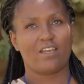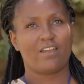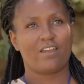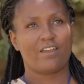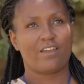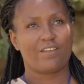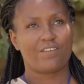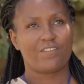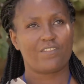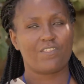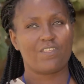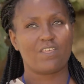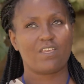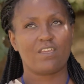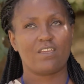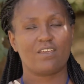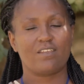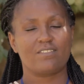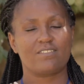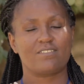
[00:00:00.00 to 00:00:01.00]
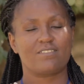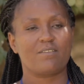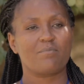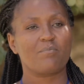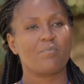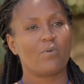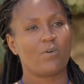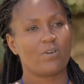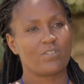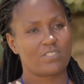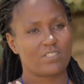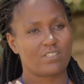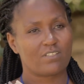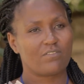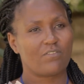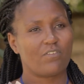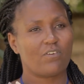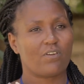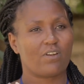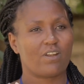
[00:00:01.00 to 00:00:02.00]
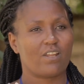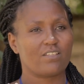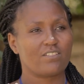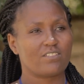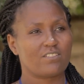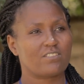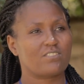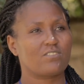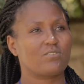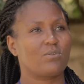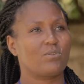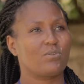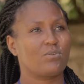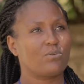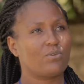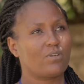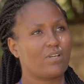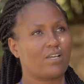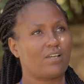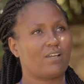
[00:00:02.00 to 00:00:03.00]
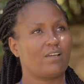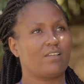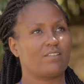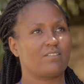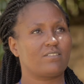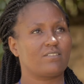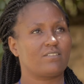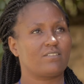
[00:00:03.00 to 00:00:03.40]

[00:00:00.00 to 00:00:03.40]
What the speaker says: I think it's important for us to look at